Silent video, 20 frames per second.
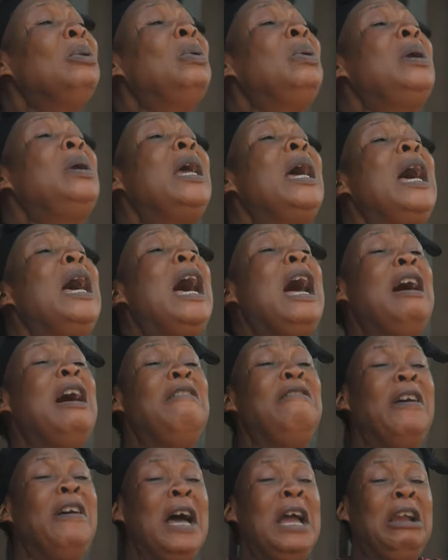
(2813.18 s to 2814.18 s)
Where
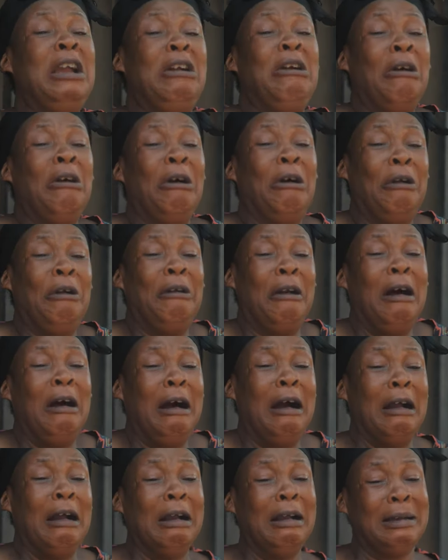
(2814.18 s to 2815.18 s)
have I gone
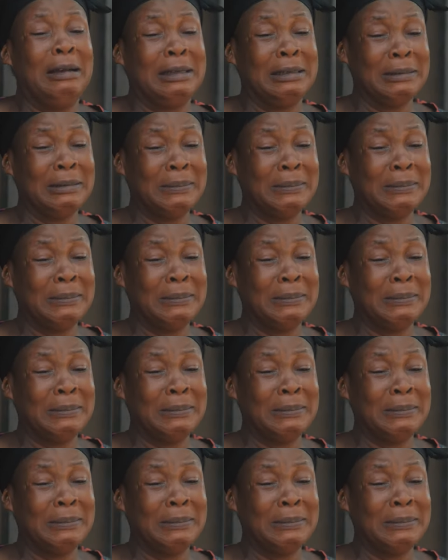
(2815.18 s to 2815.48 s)
wrong?